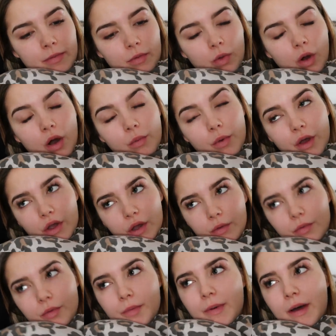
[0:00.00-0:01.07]
well, I woke
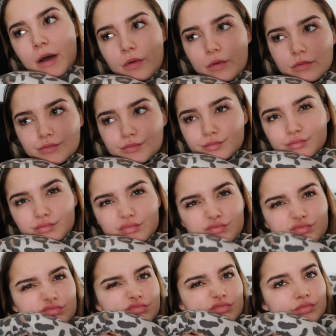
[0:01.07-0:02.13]
up about
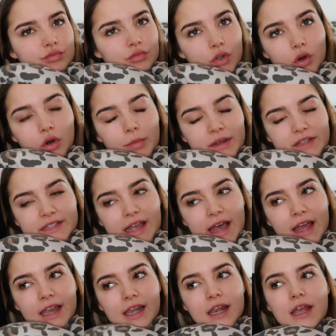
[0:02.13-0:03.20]

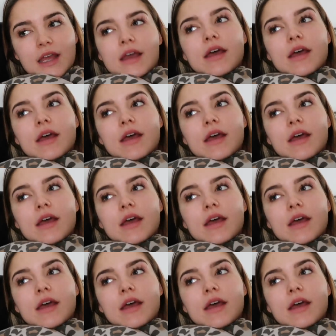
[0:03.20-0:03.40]
10:15,